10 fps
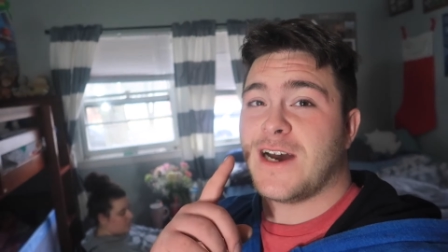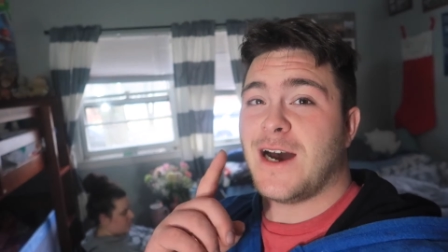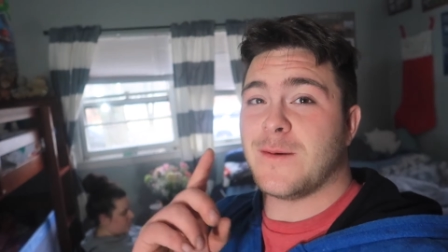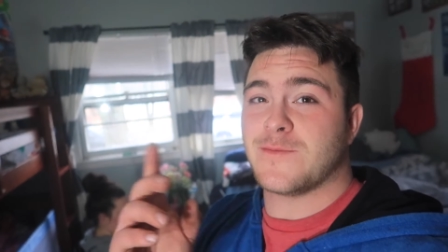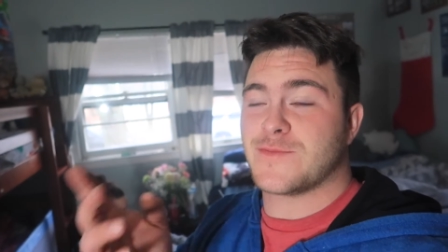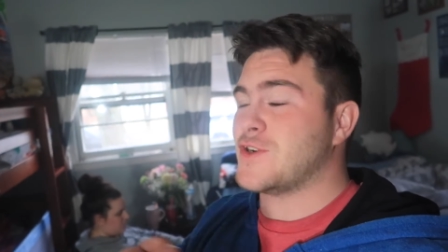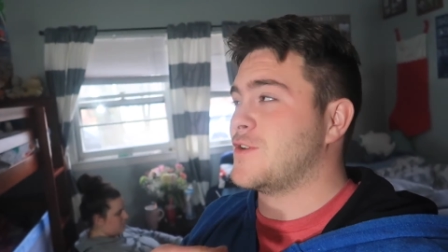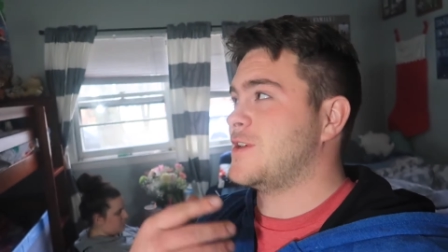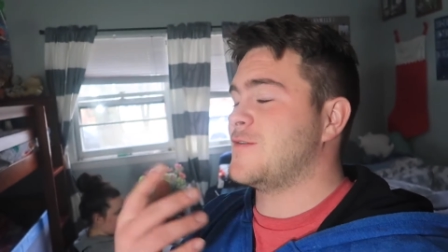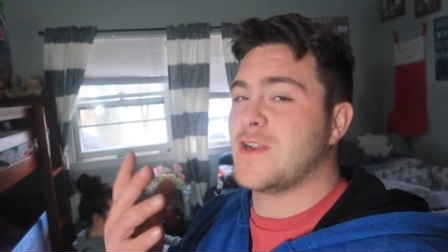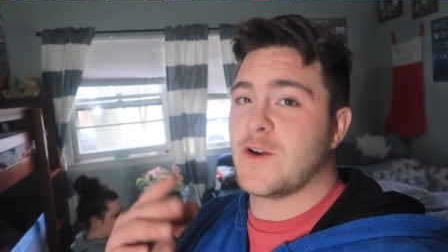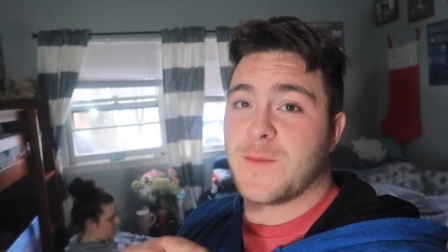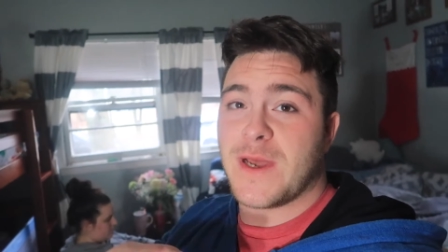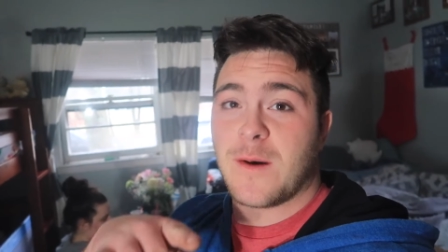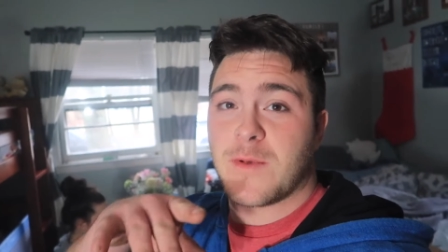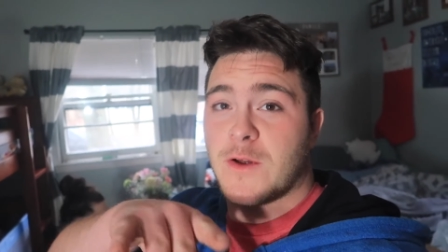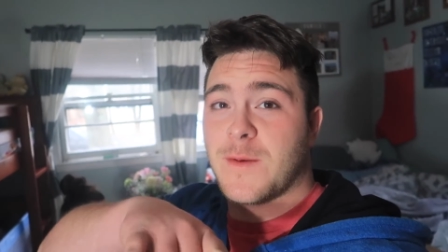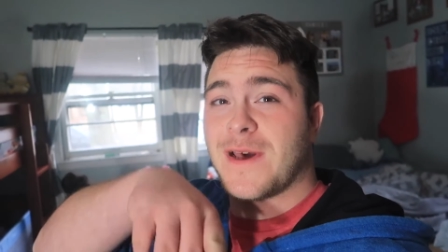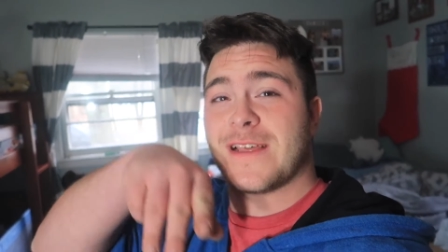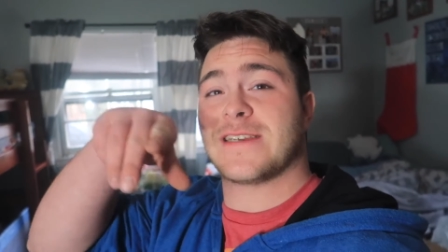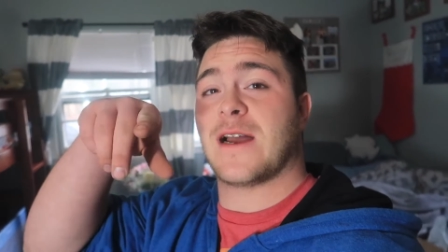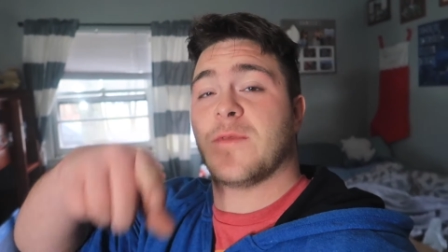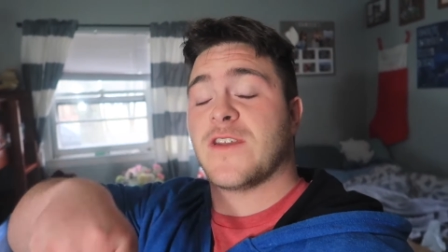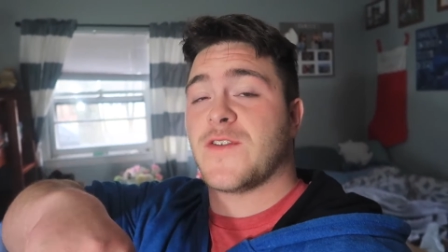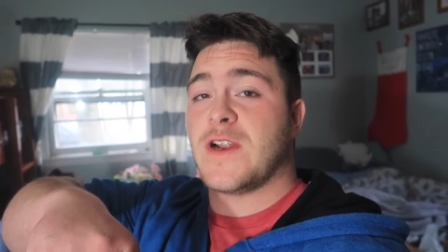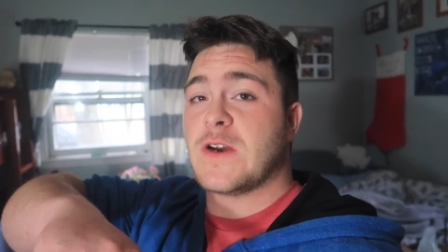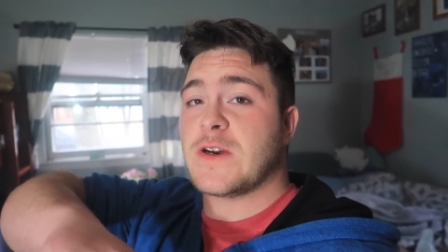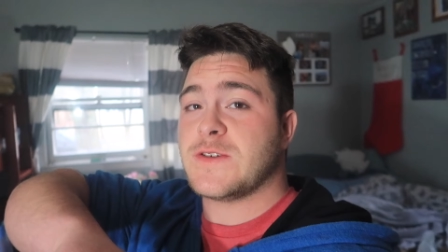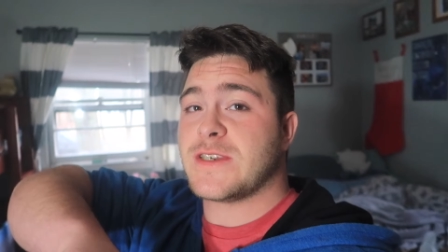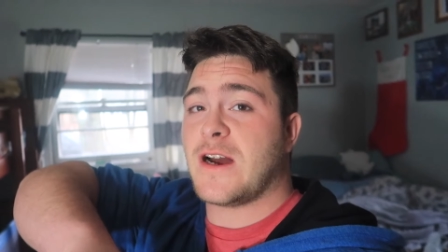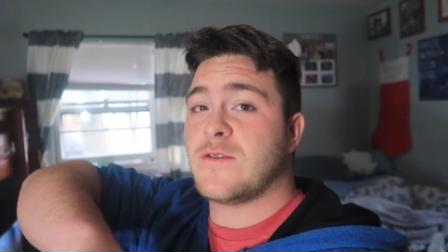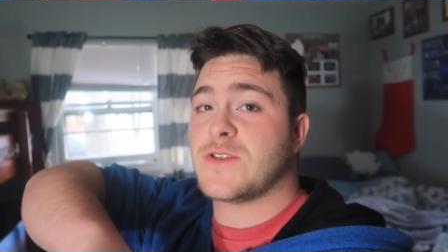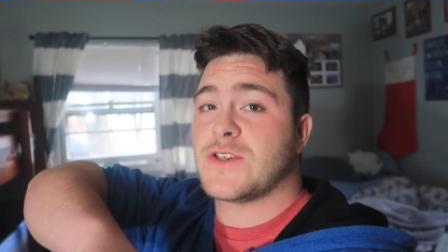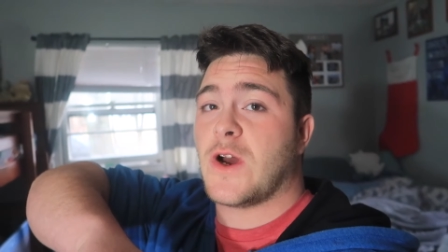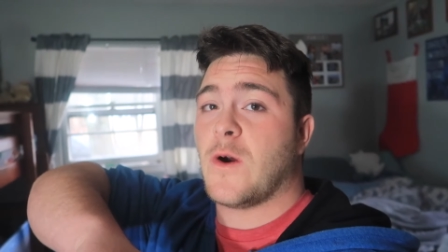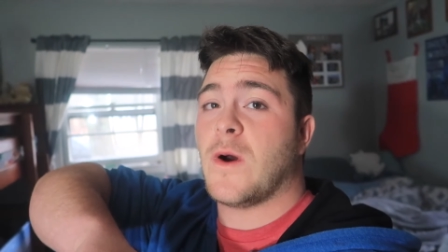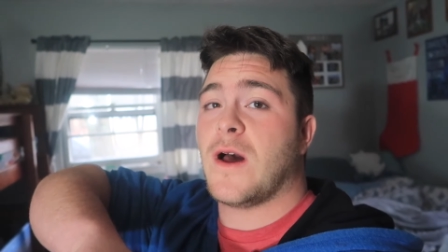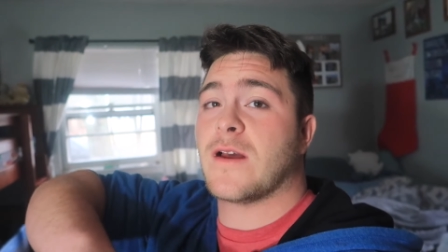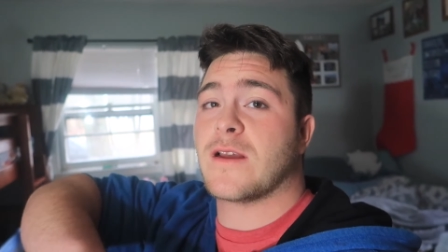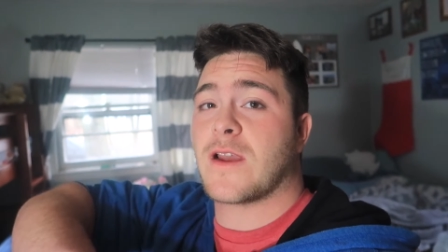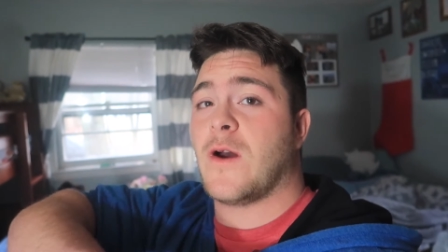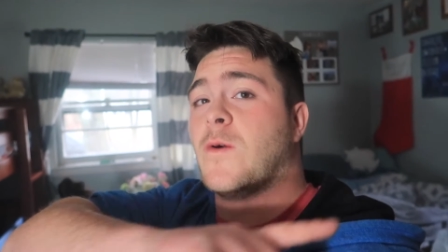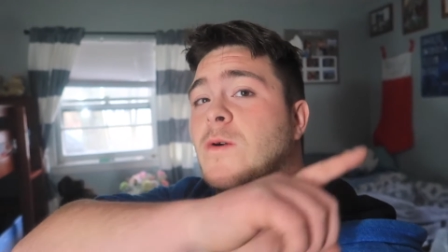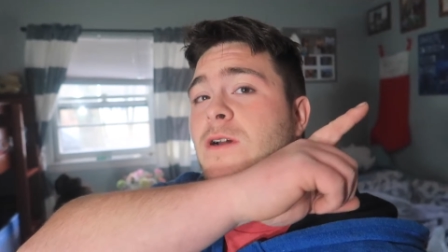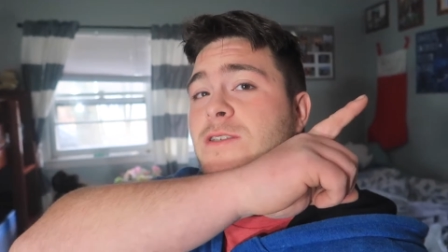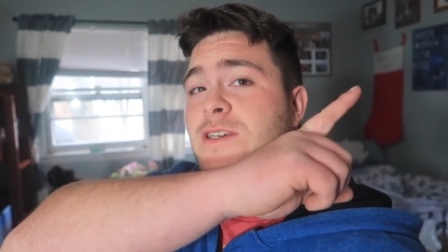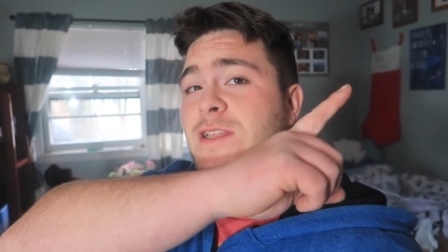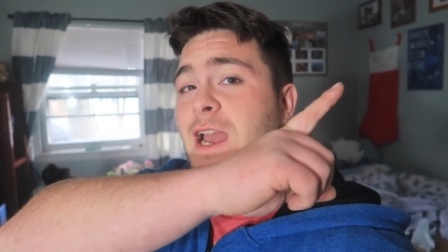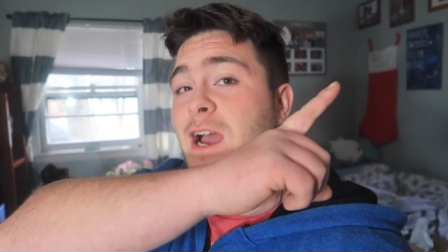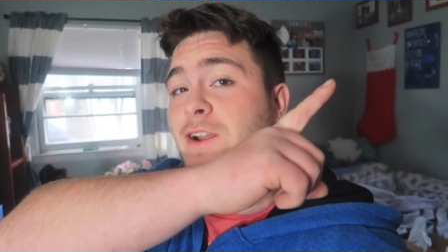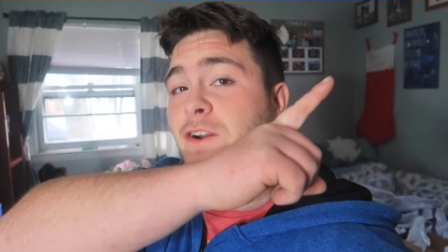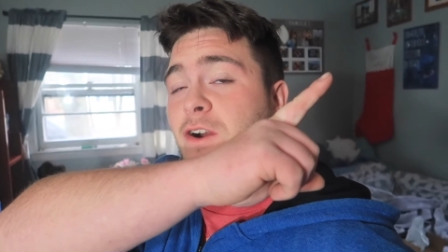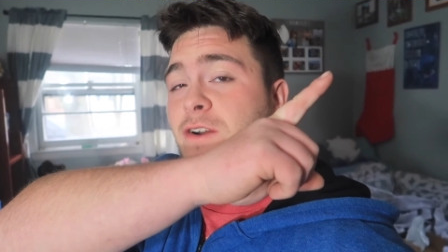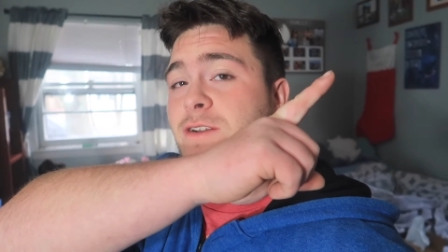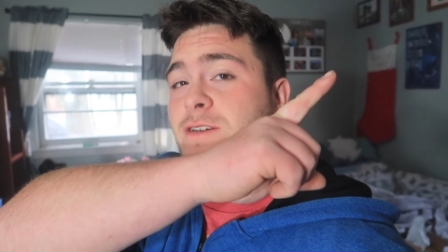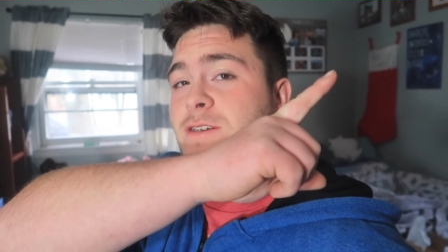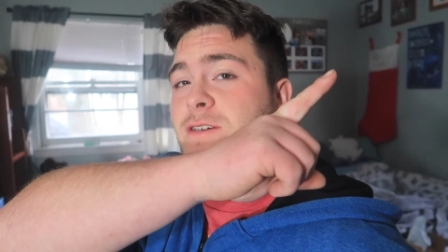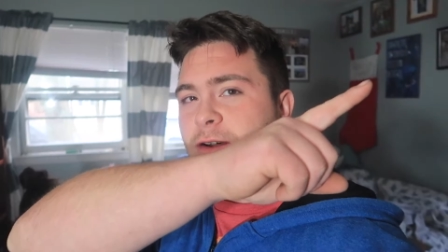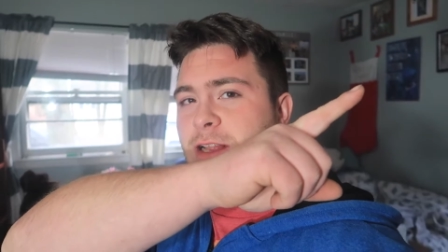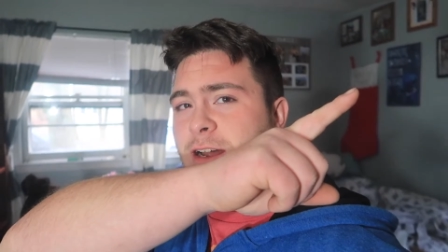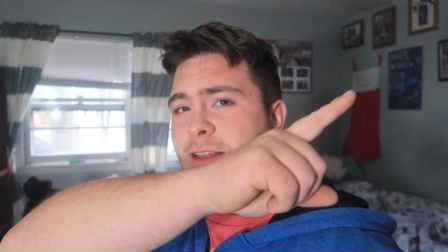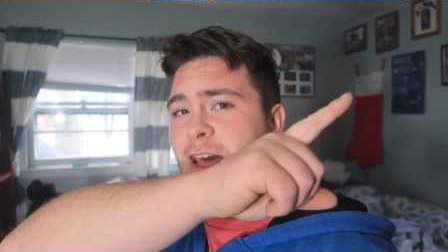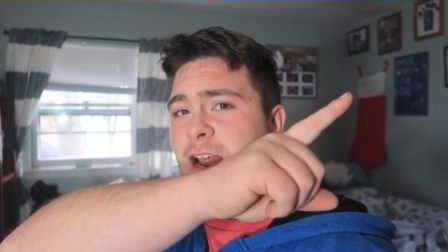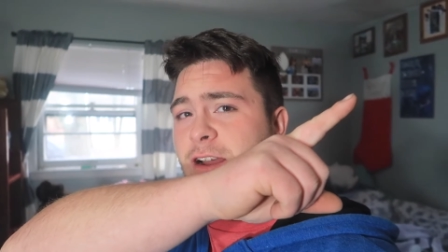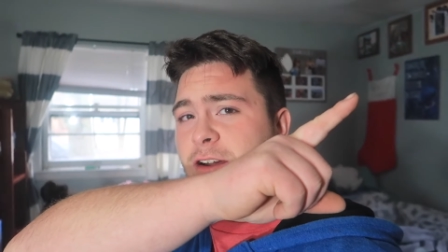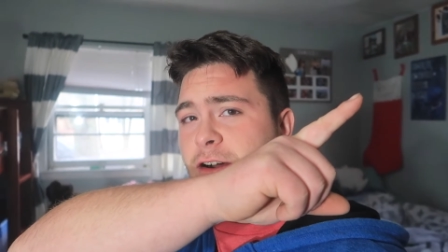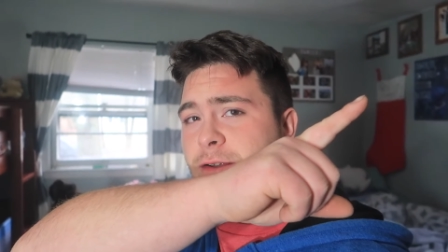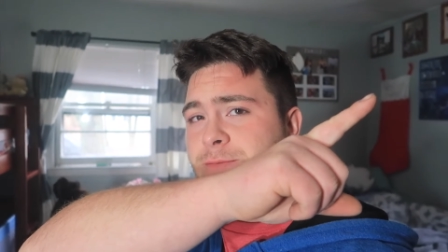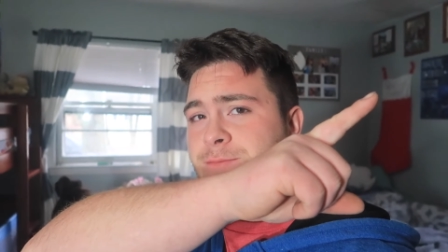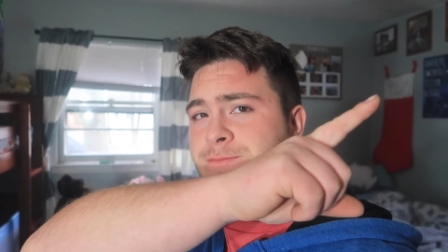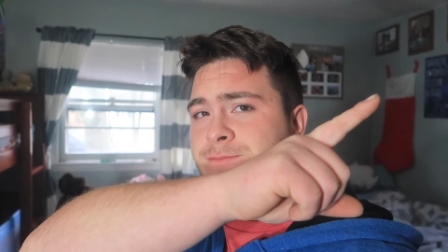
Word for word: I'm sure the video will be uploaded by the time this video goes out, so go to the iCard. But click on that iCard.